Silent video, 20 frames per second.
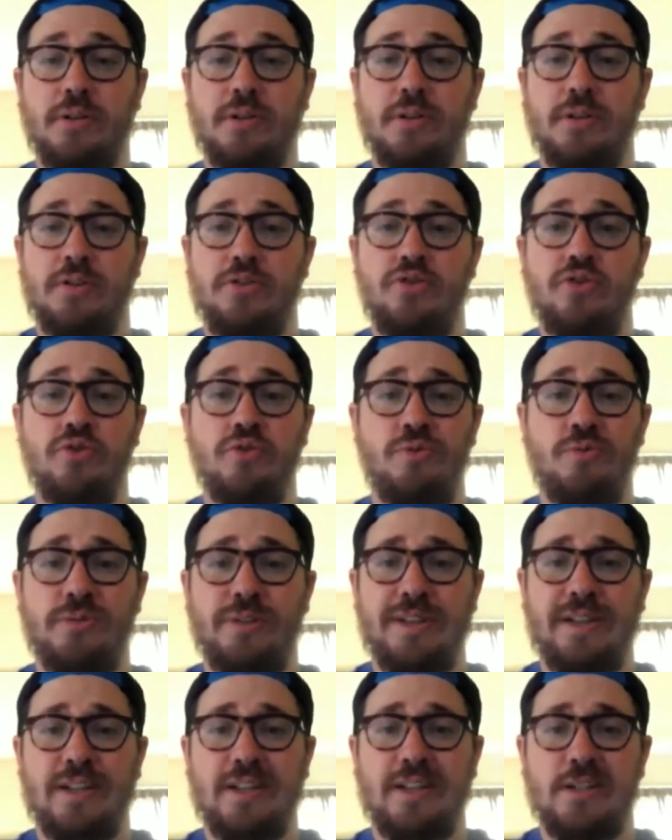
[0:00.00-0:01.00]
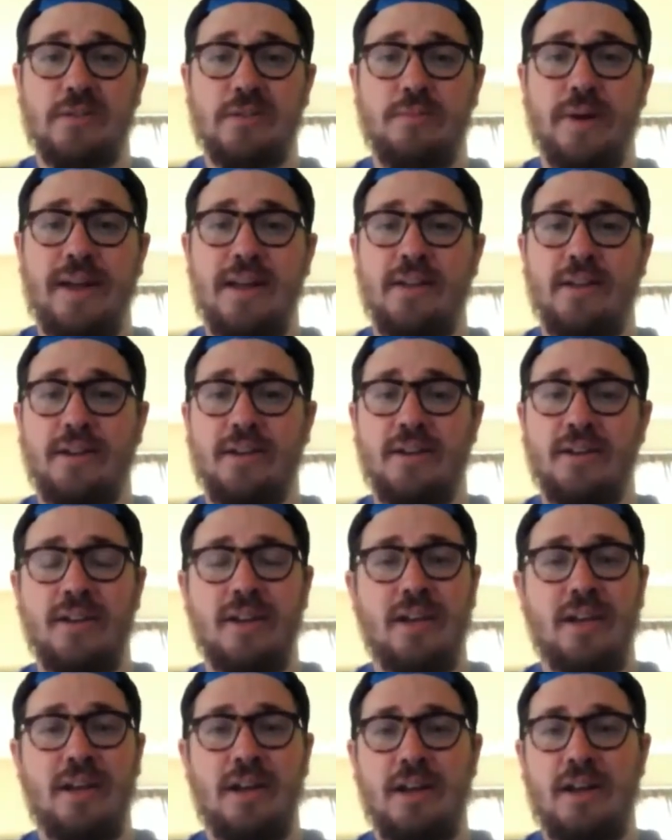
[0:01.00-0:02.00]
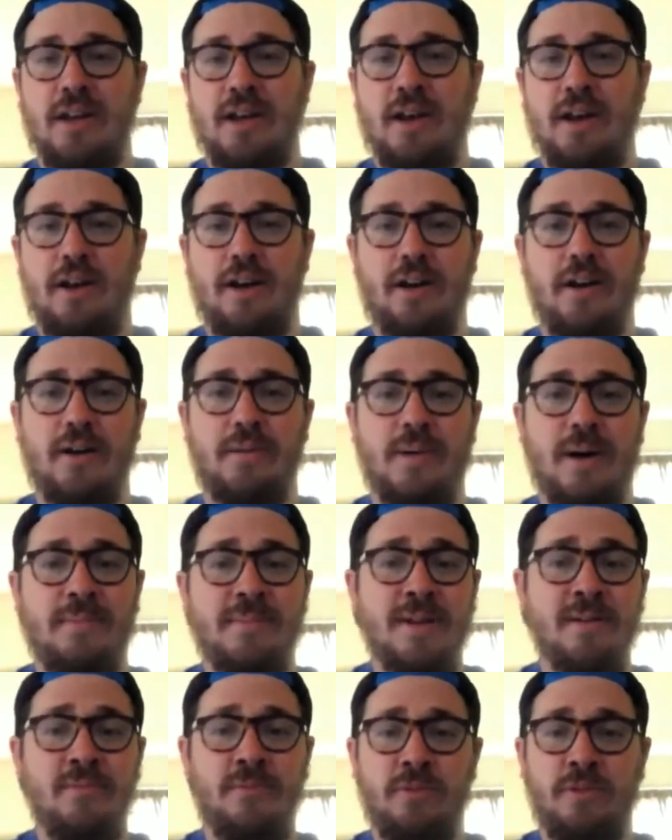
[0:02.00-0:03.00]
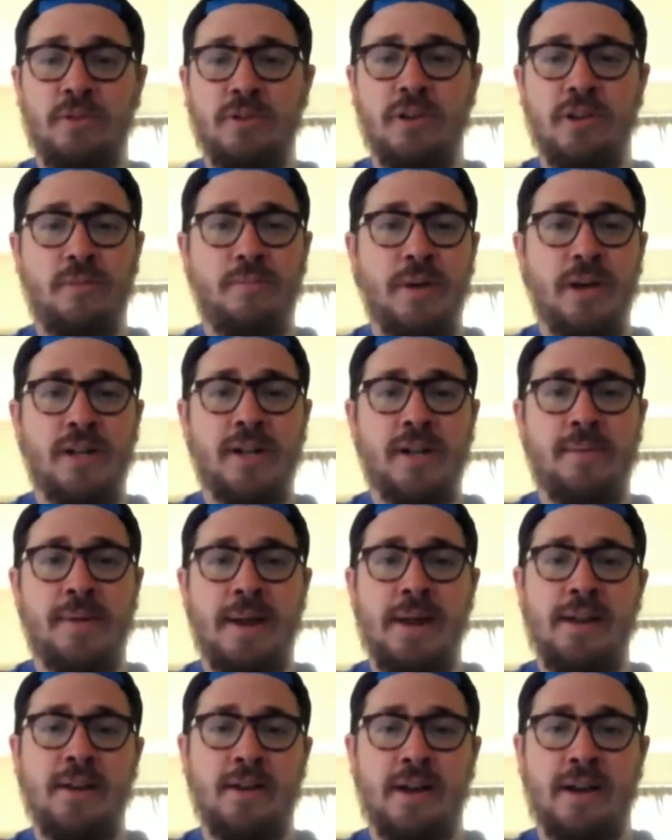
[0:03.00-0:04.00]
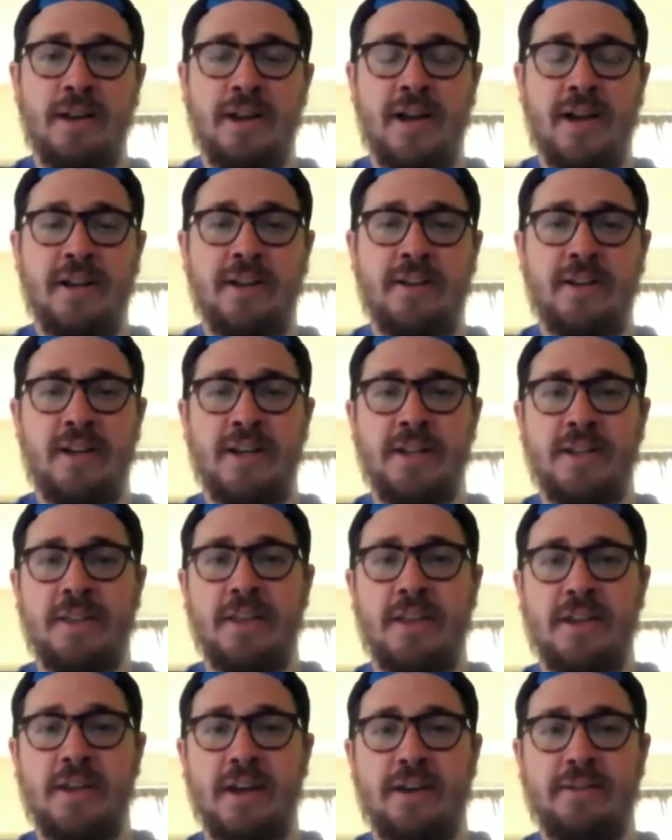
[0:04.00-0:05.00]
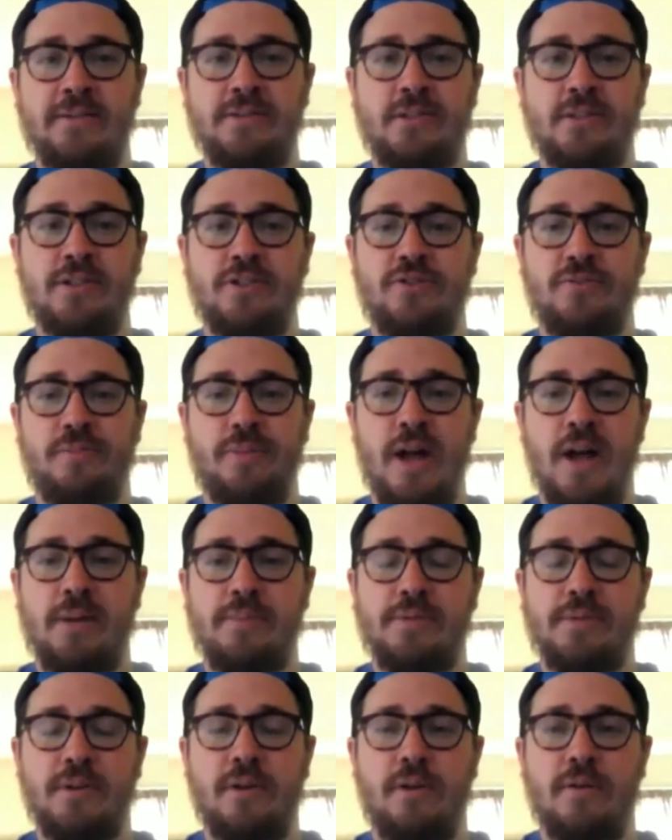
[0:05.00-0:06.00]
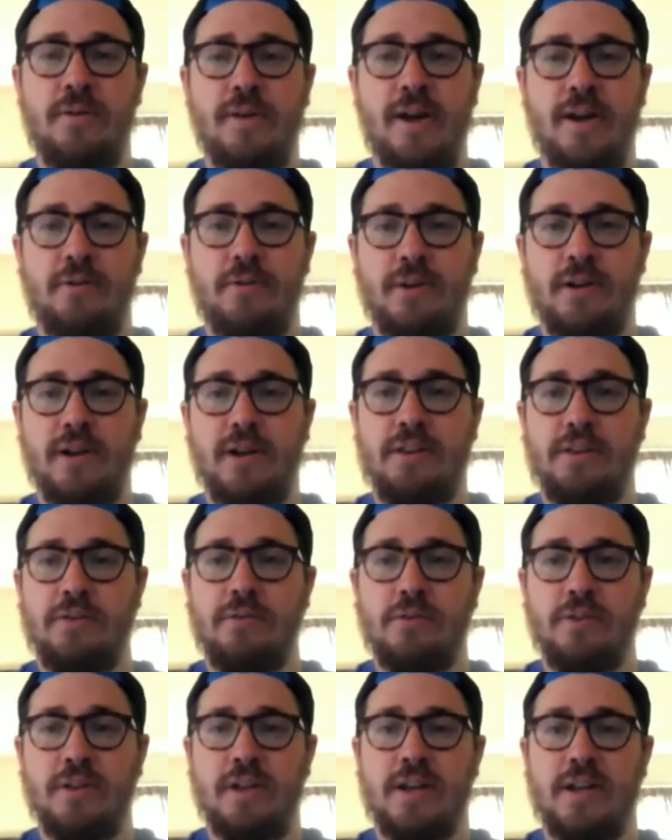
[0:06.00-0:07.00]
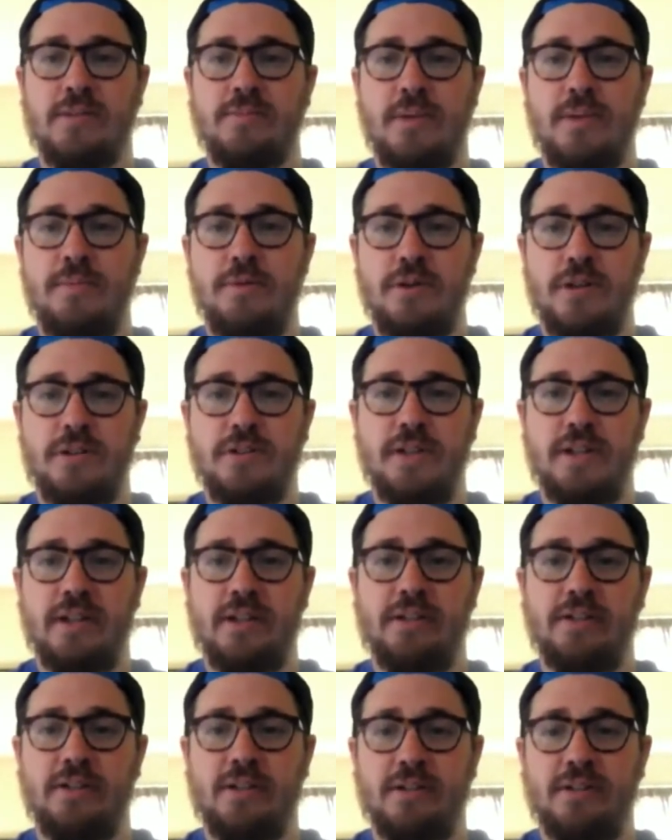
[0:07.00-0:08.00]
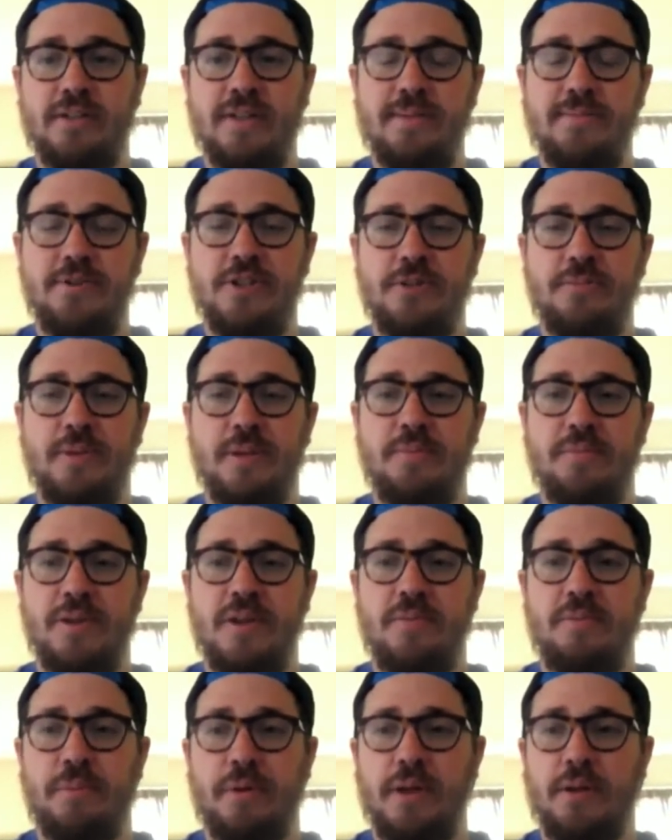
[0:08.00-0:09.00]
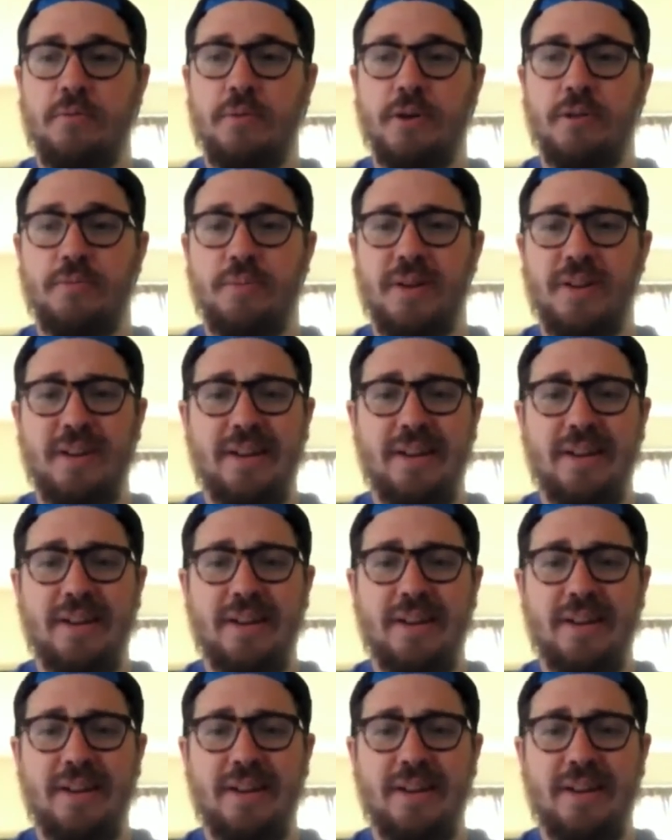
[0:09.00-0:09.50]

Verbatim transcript: use against Maeda. Uh, I'm not looking to pick on Maeda. I, I, I think, obviously, Blackman and Arenado are kind of the only guys maybe you can take a, a deep G P P play with, but